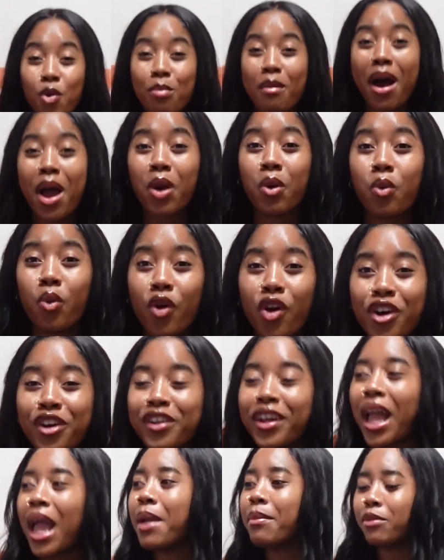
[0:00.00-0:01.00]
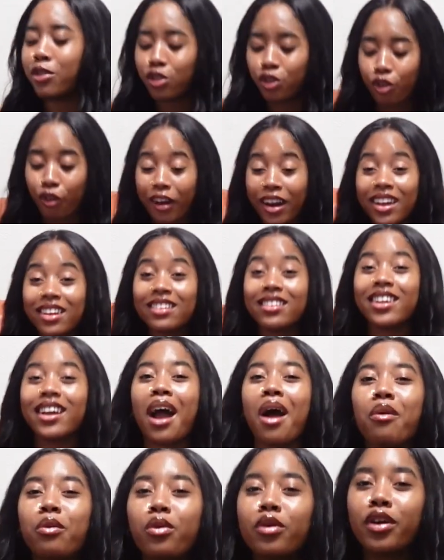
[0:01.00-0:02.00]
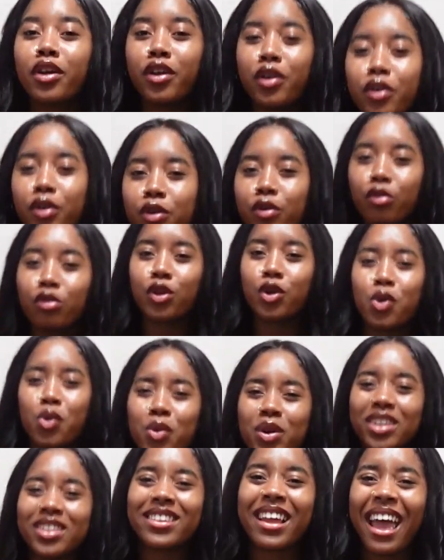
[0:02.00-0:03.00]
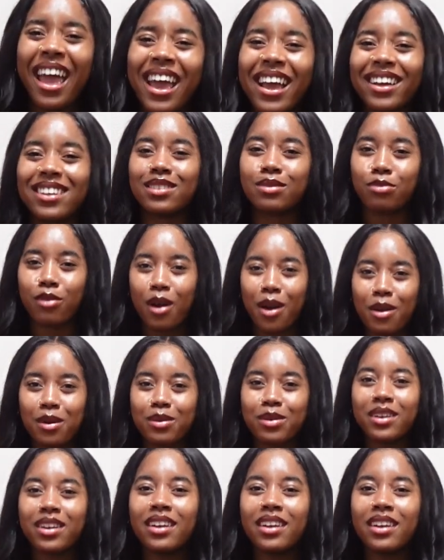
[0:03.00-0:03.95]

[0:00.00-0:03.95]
my word game is crazy. I will kill you through a text, bro.